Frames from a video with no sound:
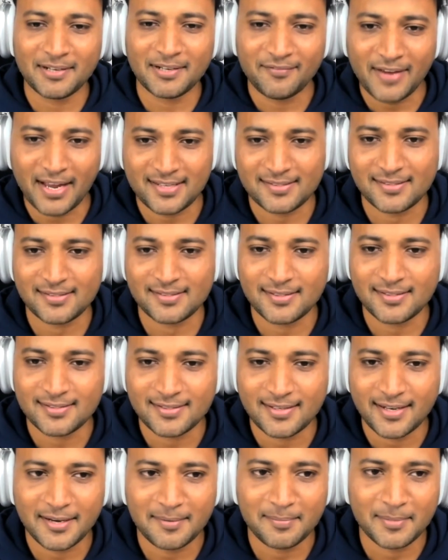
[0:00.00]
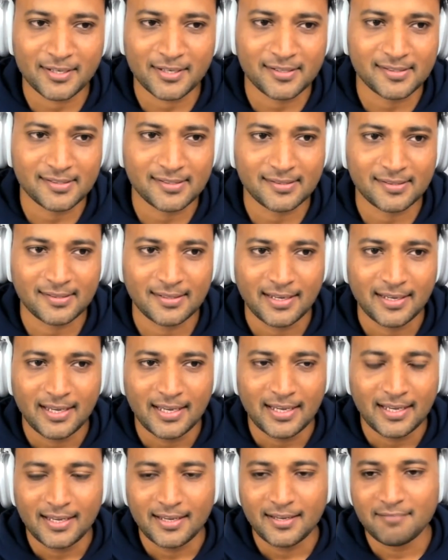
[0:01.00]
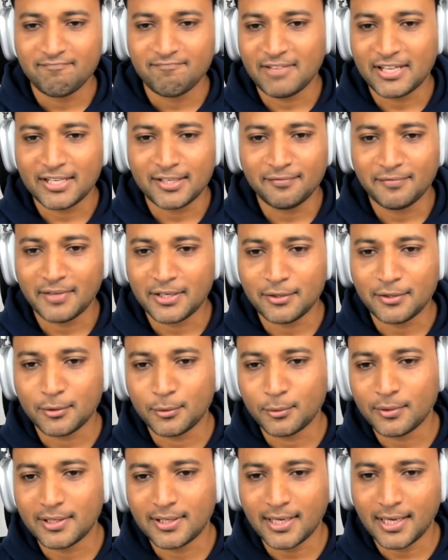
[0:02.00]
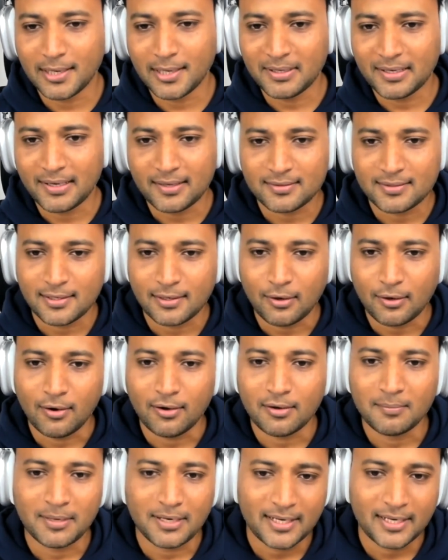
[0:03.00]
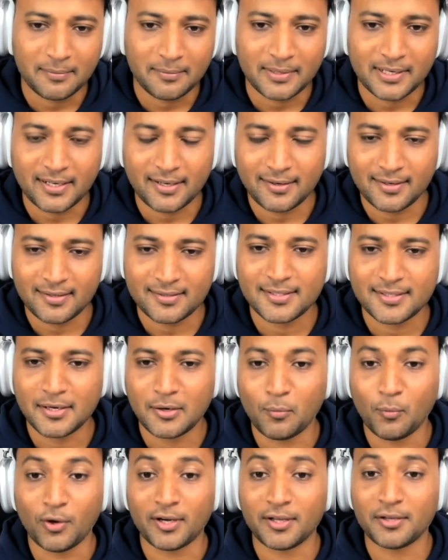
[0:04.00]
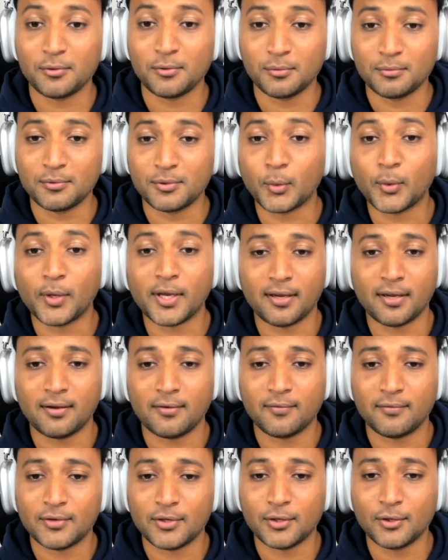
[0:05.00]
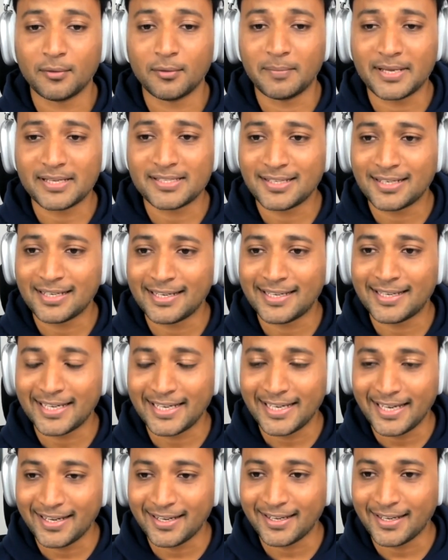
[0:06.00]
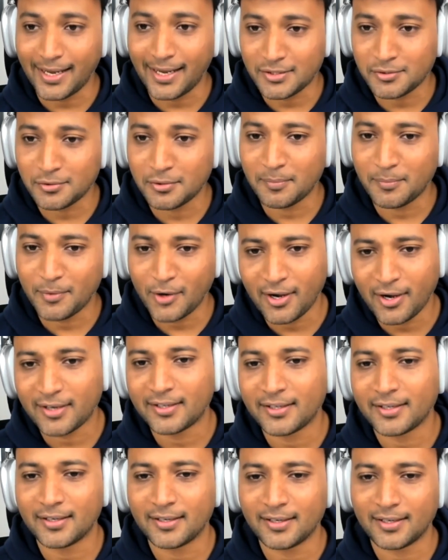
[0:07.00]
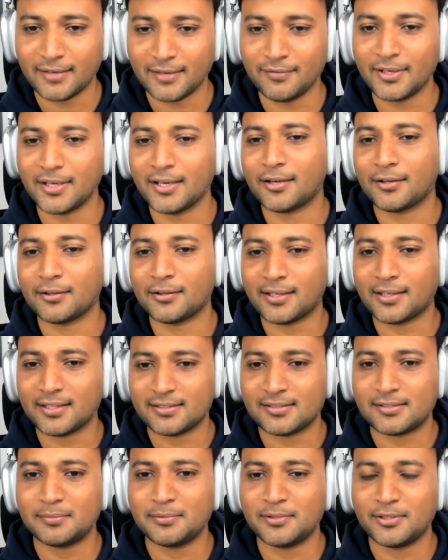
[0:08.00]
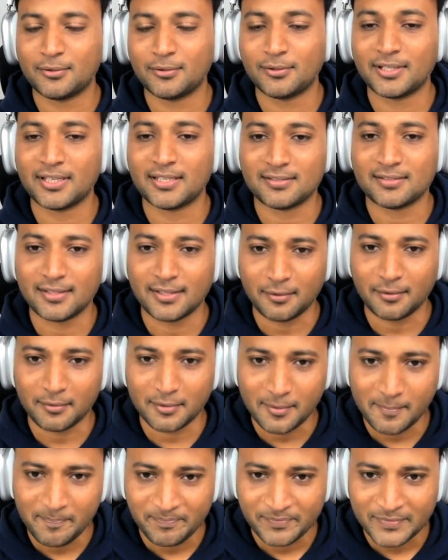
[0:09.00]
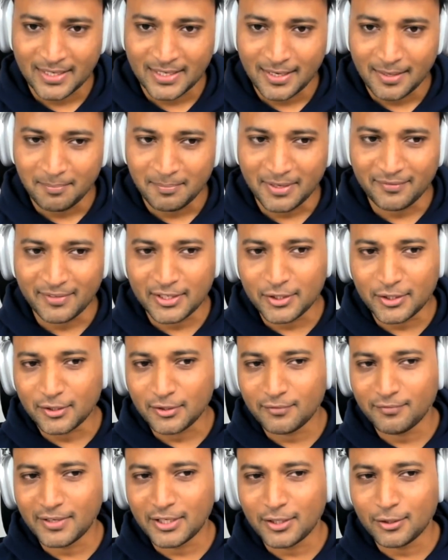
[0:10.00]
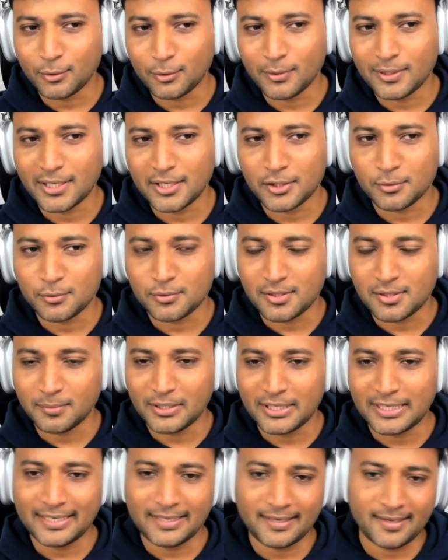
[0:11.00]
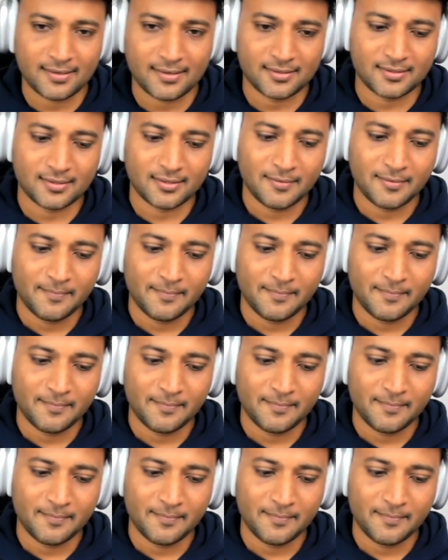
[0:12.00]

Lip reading: fast results, right? Because when you're doing A/B testing or multivariate testing, what are you doing? You're basically creating an actual product and giving it to the customer to test it out. But when you're doing a usability test,